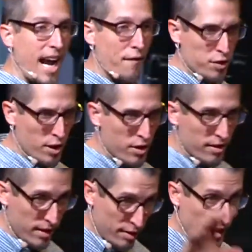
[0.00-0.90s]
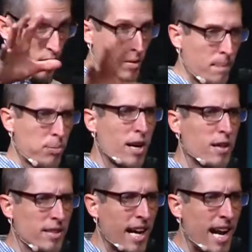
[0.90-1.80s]
after the, the you know the
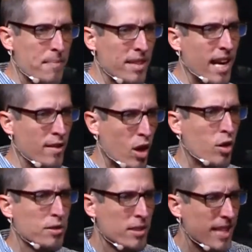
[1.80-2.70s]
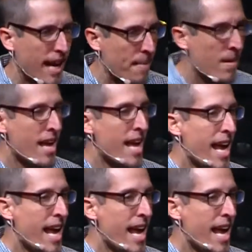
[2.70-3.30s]
prayer time and the, and the, altar time